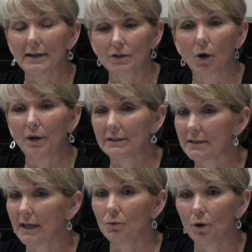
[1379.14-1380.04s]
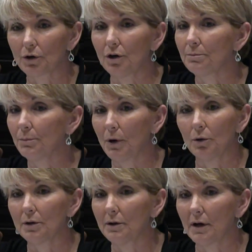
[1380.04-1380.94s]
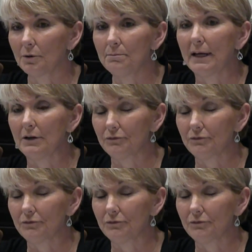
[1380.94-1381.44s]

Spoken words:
going to take work on many